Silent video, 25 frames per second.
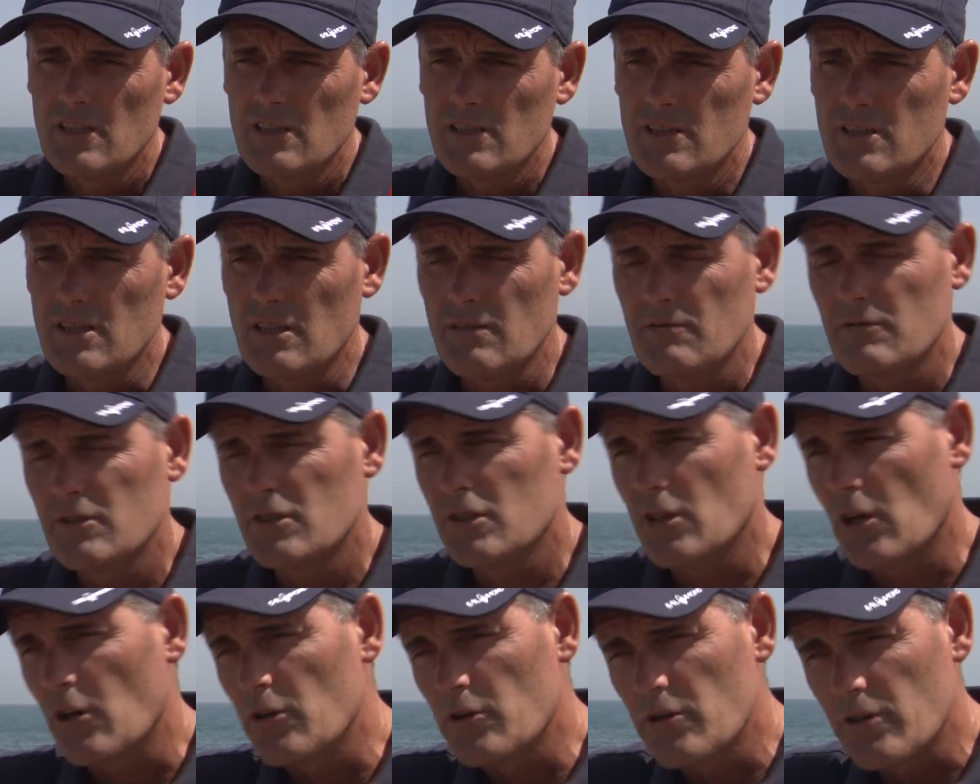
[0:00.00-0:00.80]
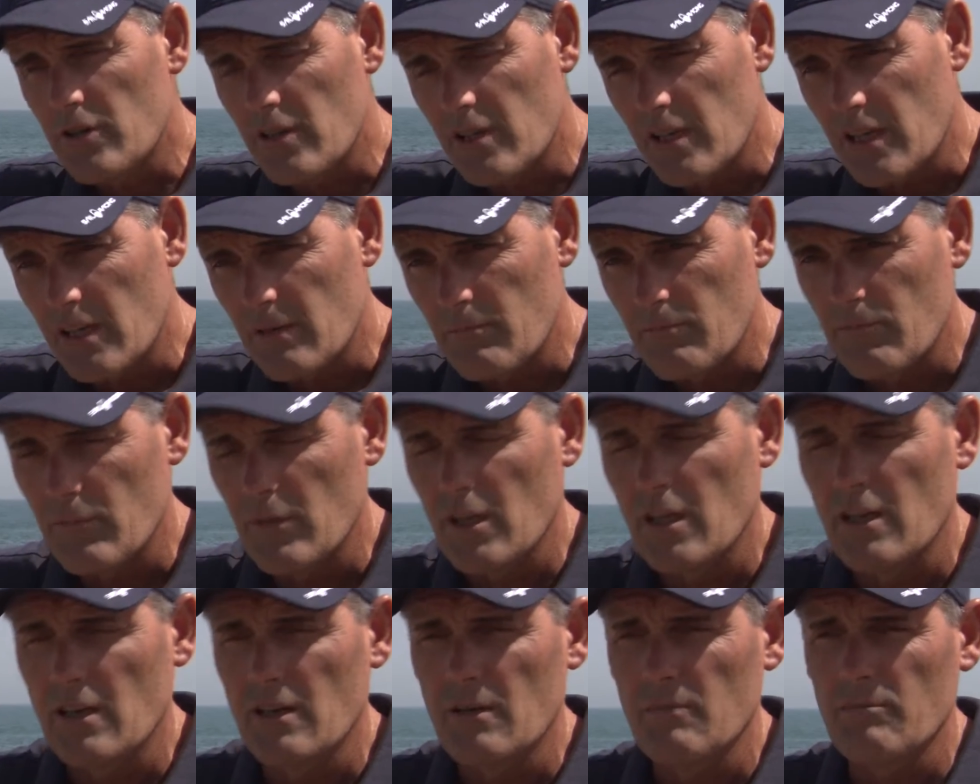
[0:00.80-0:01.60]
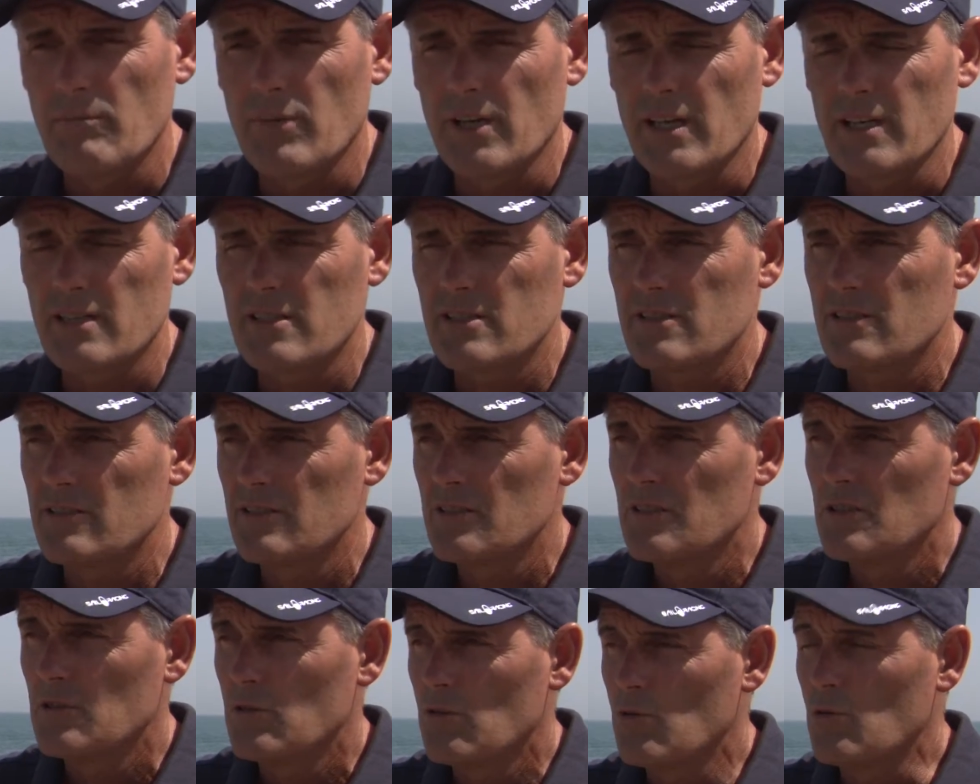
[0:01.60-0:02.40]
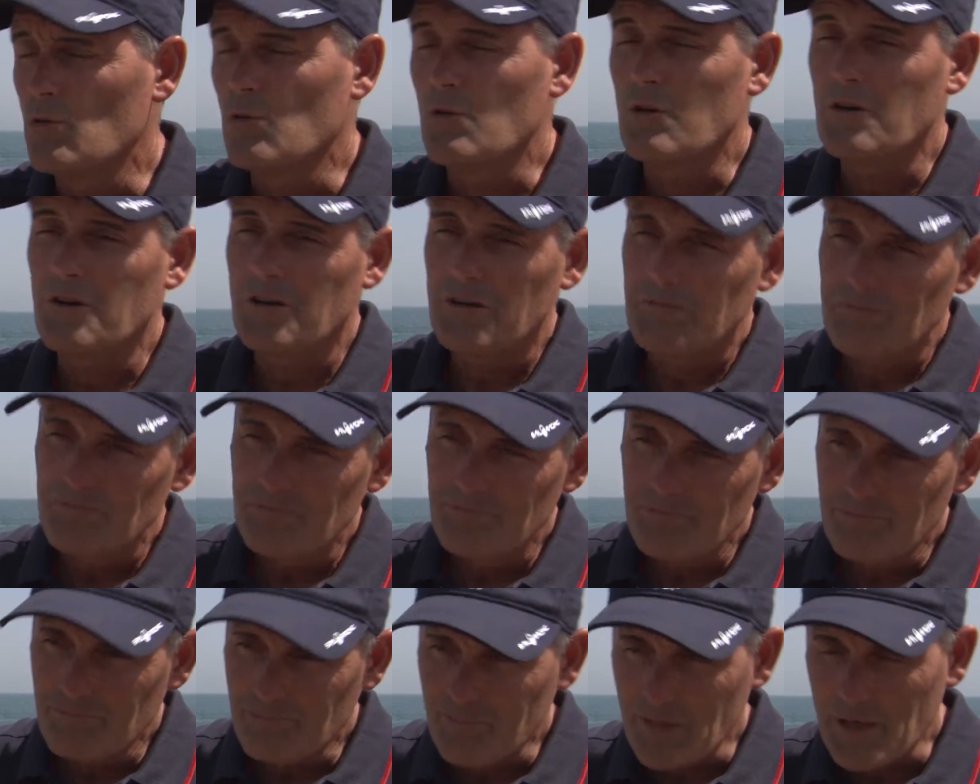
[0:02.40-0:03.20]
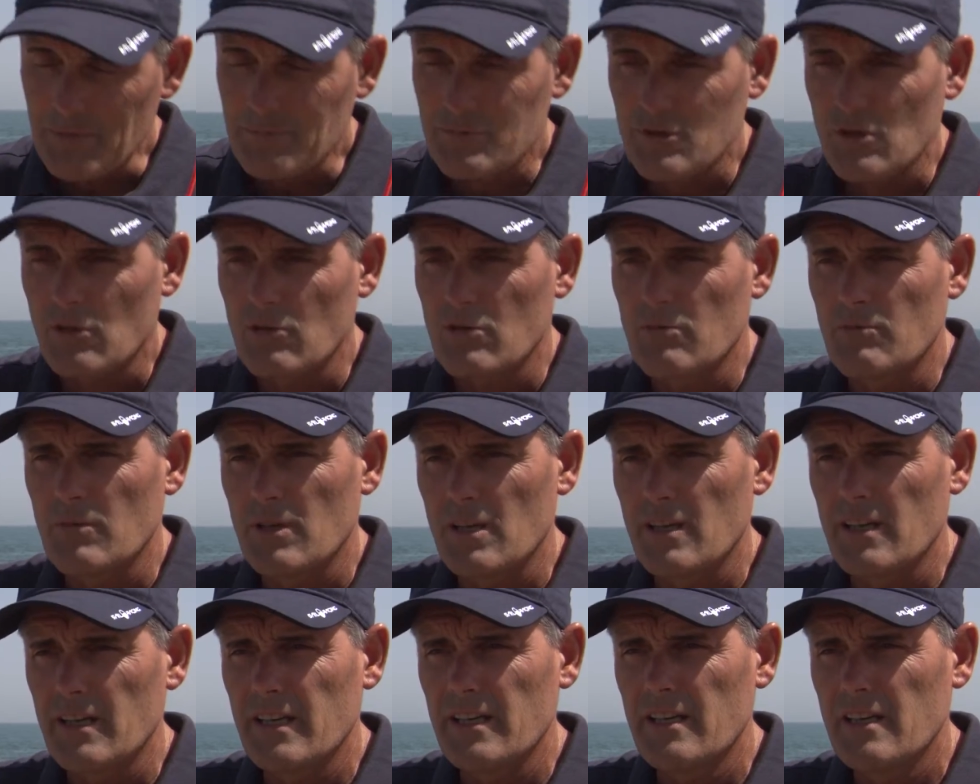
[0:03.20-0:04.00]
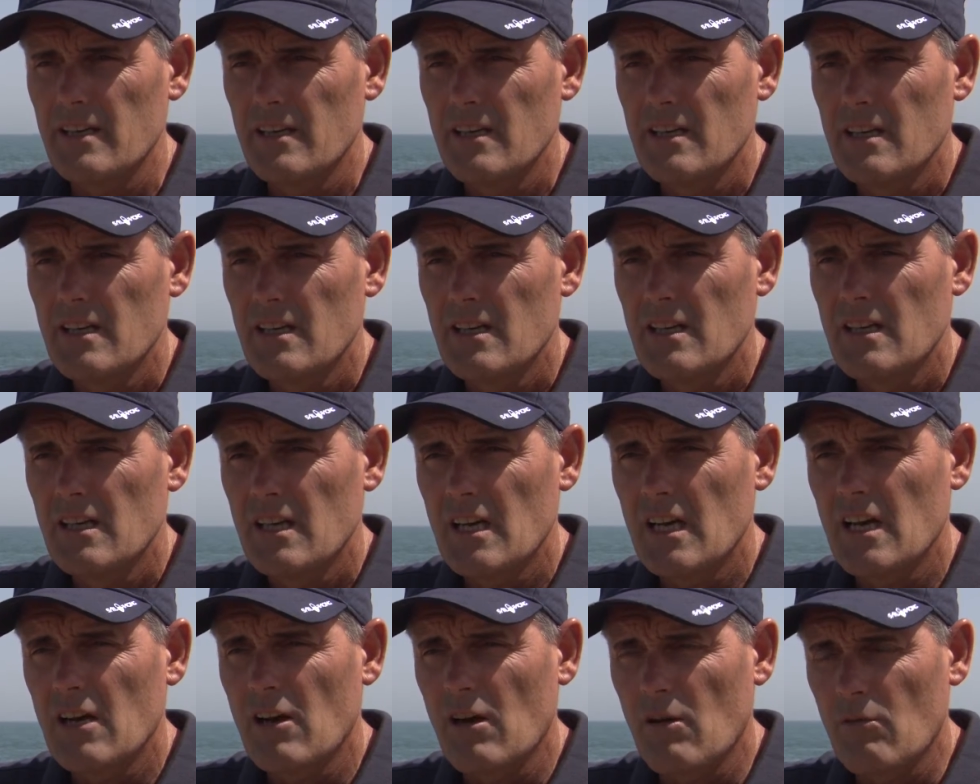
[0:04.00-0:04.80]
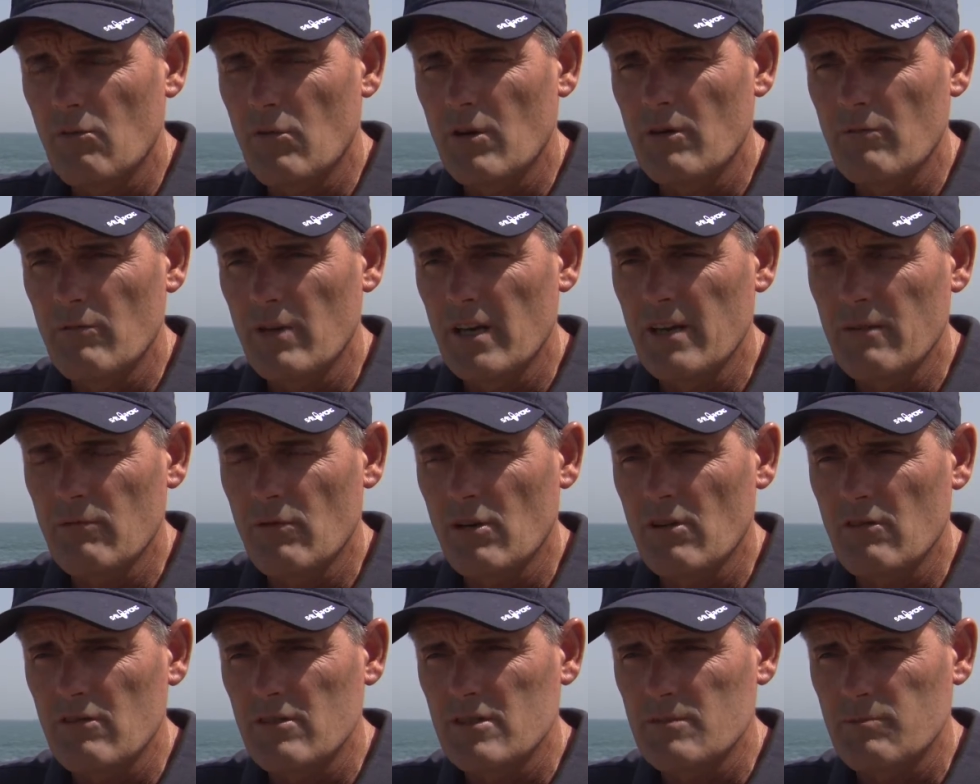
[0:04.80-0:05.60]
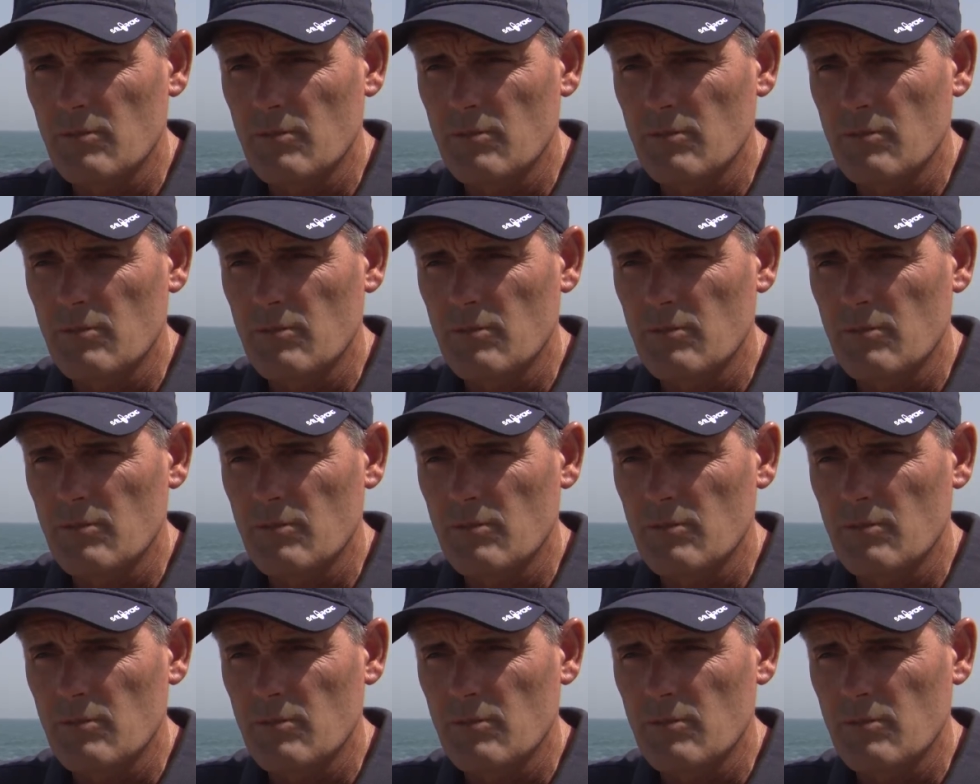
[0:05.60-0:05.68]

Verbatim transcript: to go to the Olympics or perhaps ultimately uh, I really want to